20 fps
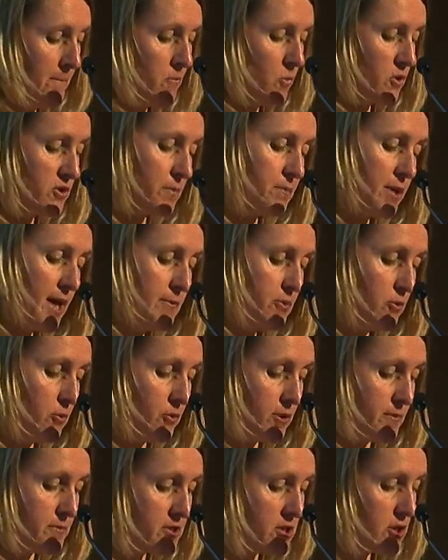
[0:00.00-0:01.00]
what the
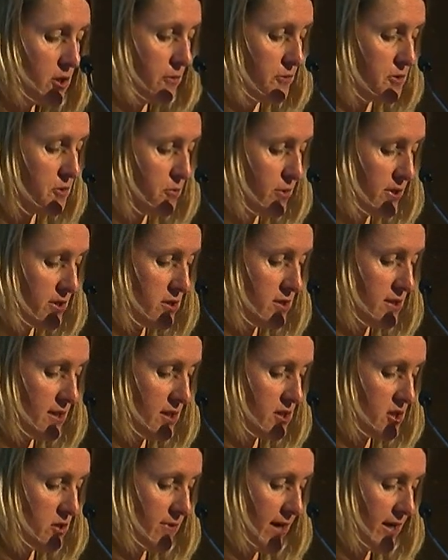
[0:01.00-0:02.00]
people themselves bring to the
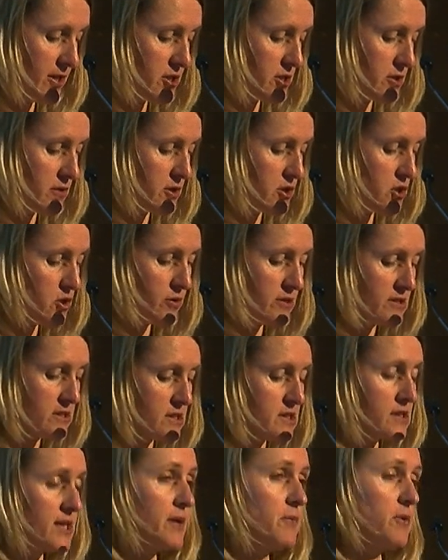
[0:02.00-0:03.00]
interaction, the
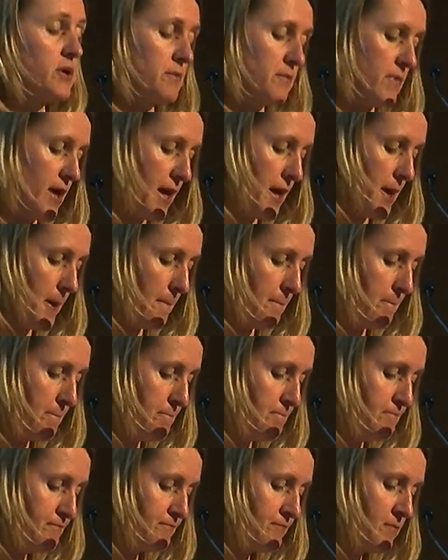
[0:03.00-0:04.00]
choices they want to make.
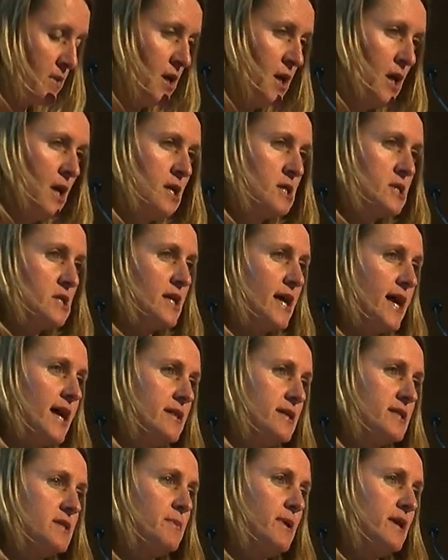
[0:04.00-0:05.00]
Today,
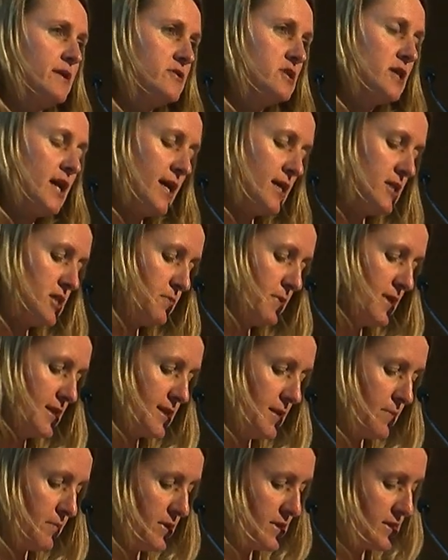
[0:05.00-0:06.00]
the speed of change means
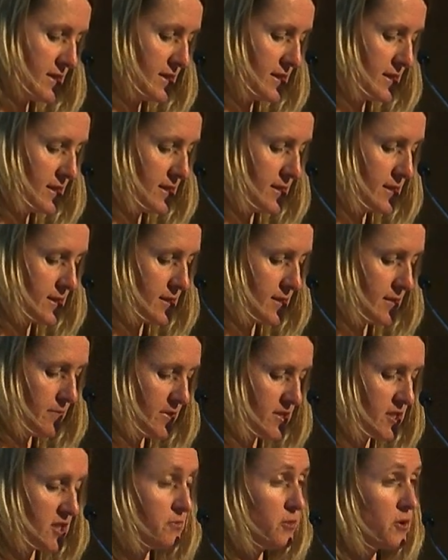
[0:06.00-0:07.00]
that business
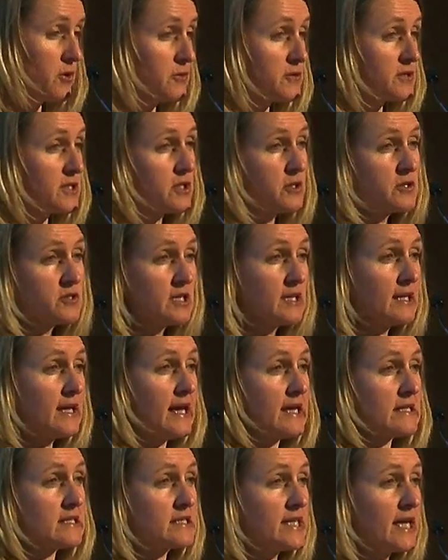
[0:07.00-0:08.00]
models that used to
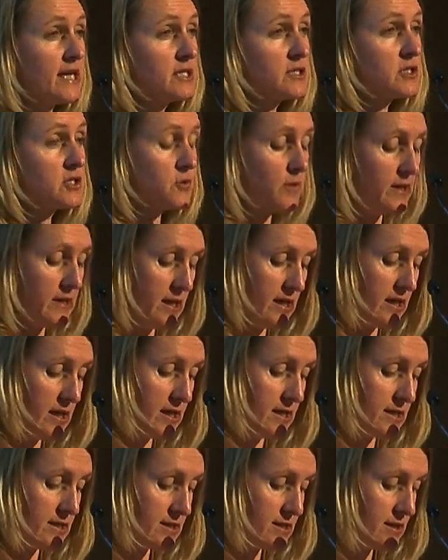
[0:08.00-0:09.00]
last 10 to 20
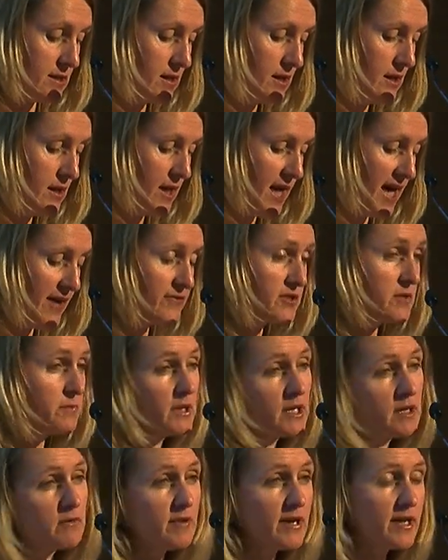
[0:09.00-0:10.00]
years have to
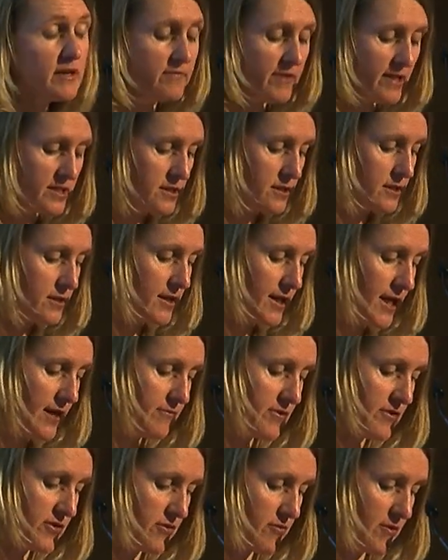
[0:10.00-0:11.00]
be reinvented
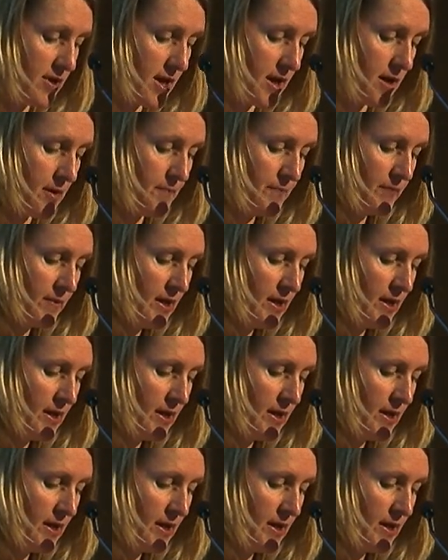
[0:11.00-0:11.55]
every 3,